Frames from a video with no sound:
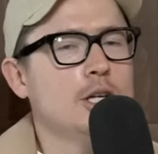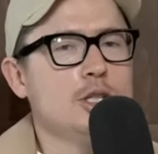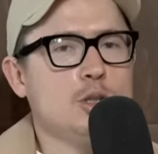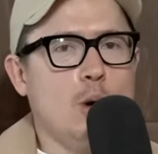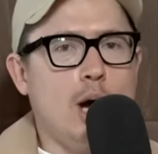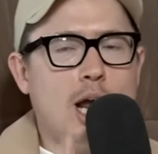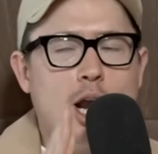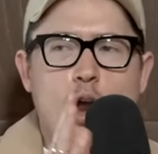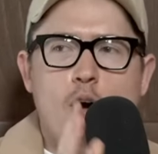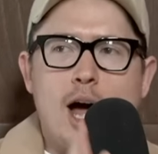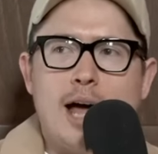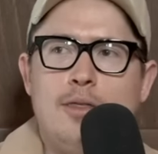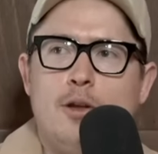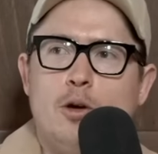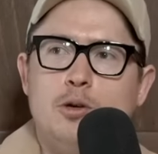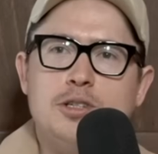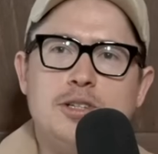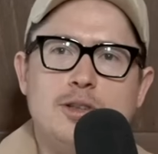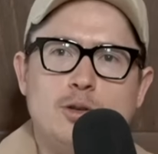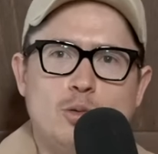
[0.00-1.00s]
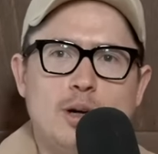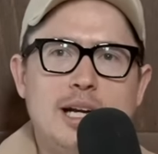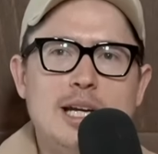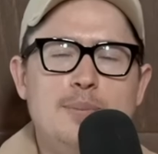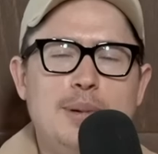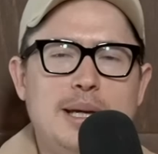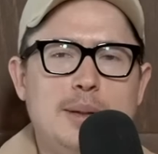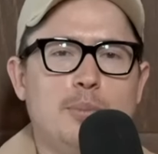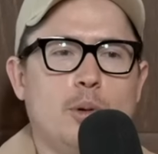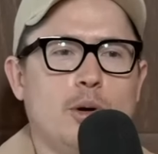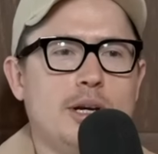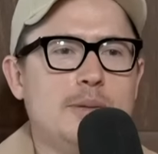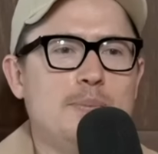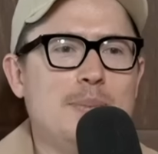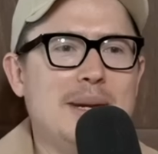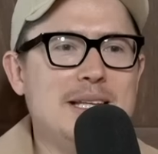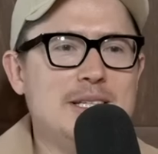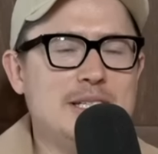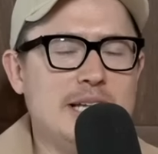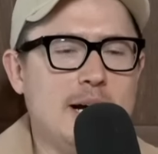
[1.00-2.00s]
So I line those three big bodied
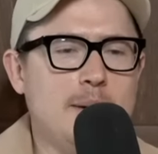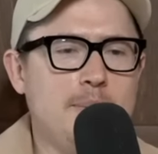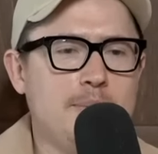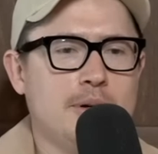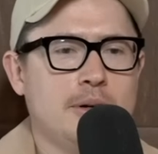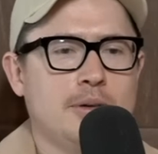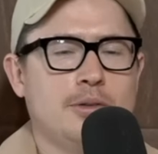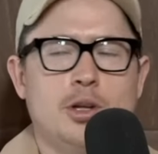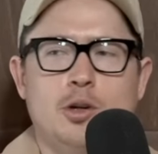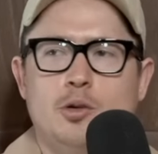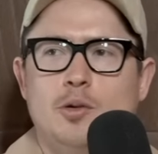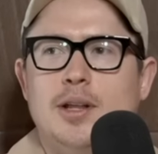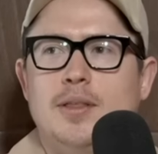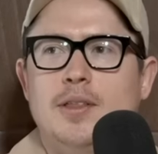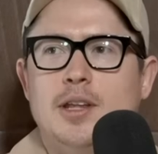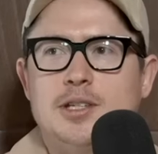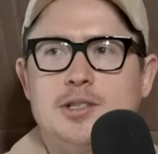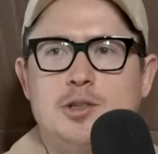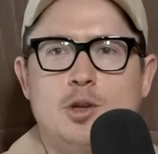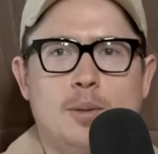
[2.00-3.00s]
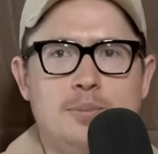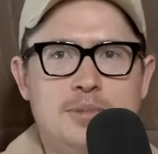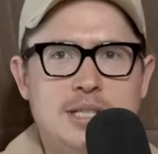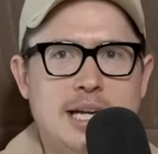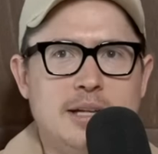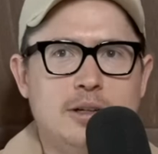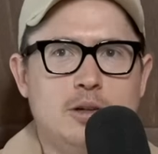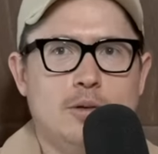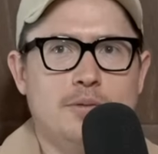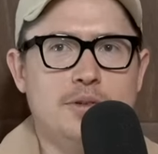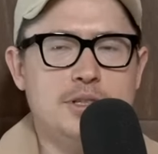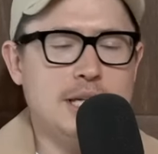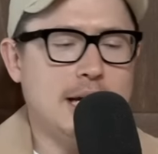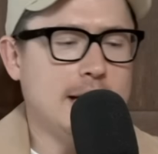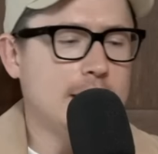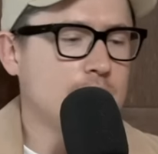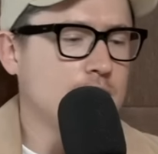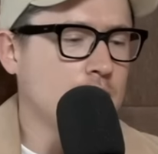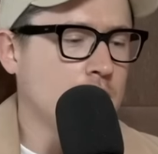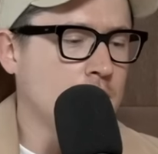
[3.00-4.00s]
mids up that are in this top 10
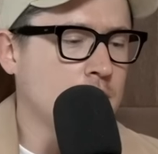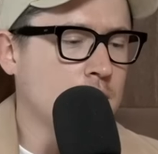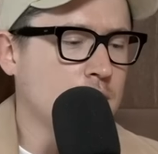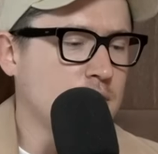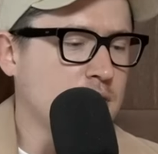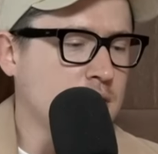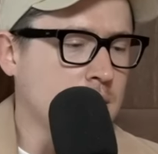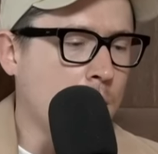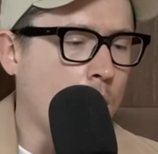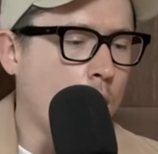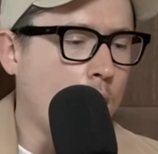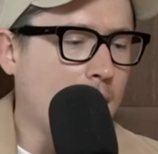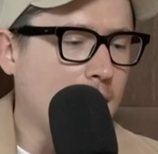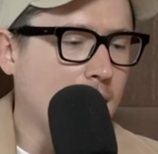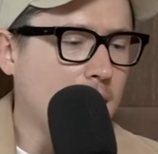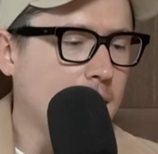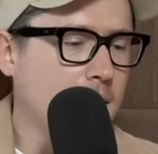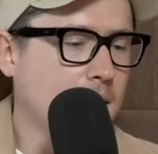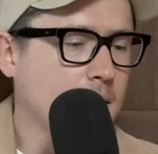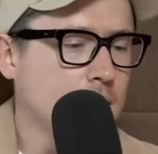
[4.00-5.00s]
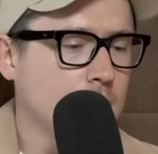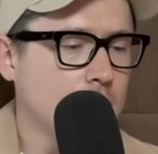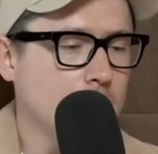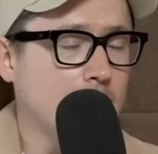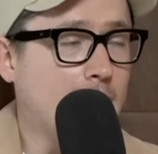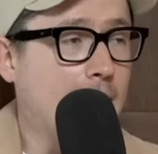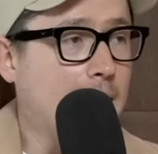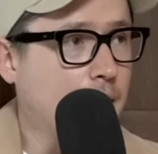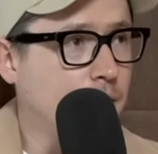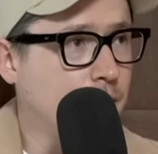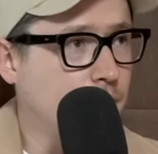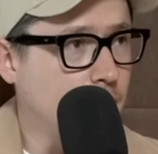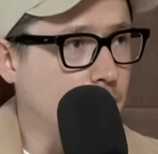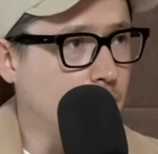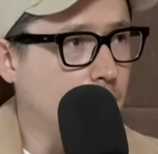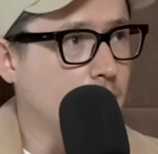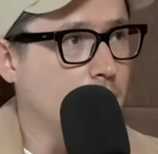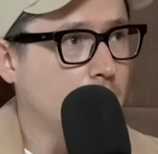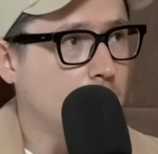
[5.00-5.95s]
conversation Smillie, Langford,